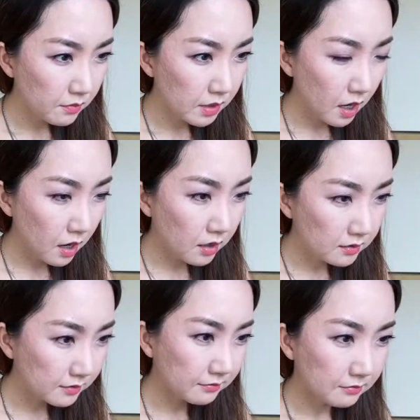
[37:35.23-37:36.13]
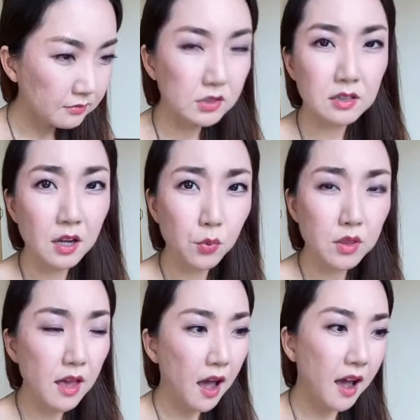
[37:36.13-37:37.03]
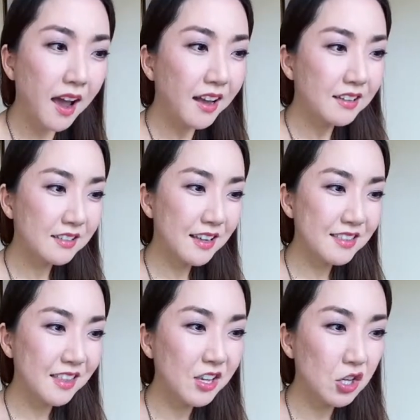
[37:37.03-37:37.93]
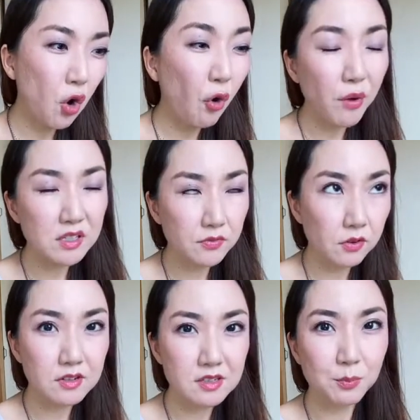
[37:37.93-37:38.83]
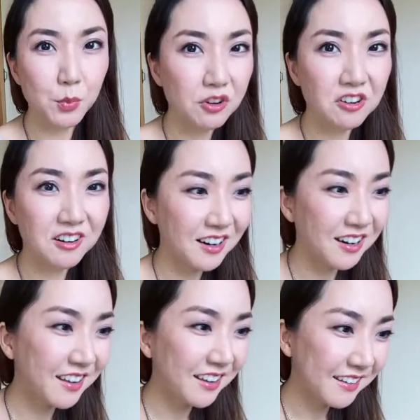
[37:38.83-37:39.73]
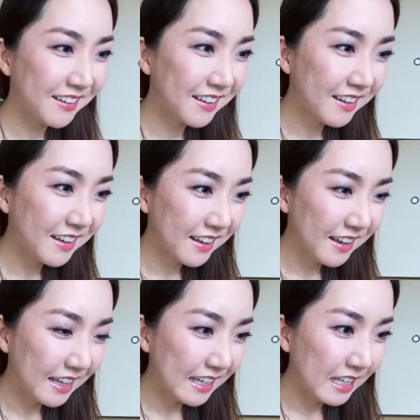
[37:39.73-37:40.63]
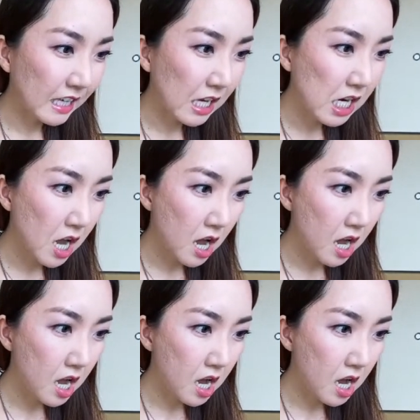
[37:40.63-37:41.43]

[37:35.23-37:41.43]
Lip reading: Yeah, good luck with that. And thank you always for your support. Yeah.